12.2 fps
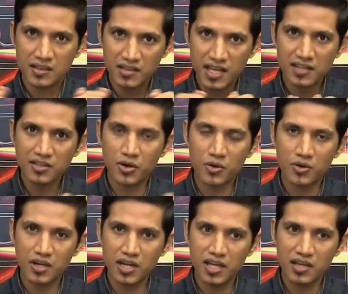There the
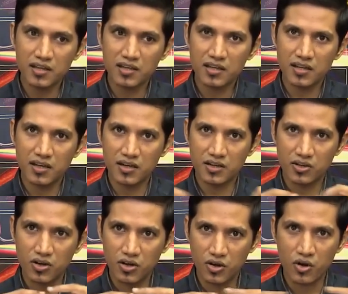only
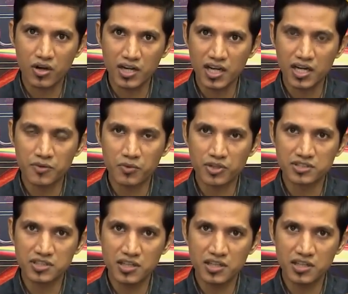coordinate was